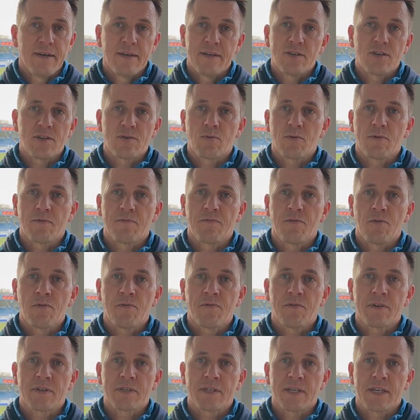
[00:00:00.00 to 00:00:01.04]
just wouldn't fall for
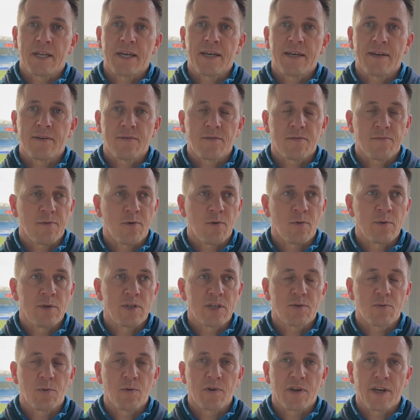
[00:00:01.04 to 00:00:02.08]
us today, or we
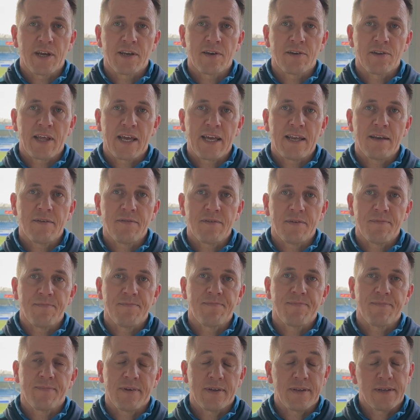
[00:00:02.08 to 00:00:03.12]
just wouldn't get on the end of it.
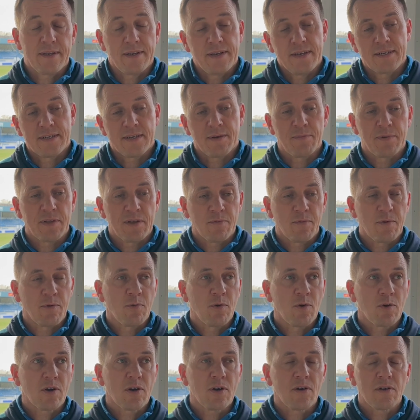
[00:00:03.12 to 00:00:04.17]
And it's something that we
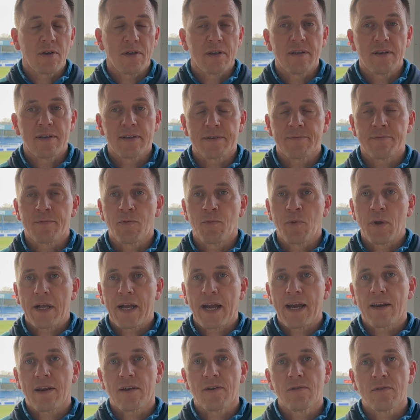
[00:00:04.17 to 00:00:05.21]
work on and something we'll
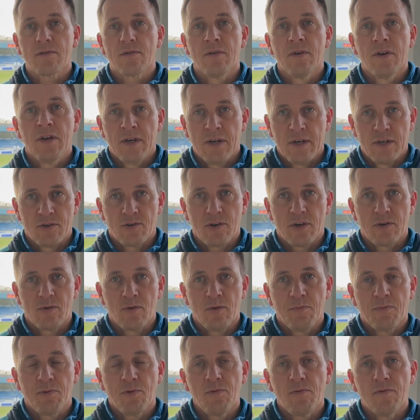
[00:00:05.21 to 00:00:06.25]
carry on trying to
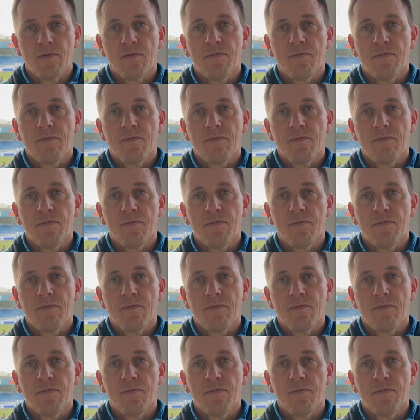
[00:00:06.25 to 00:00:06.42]
improve.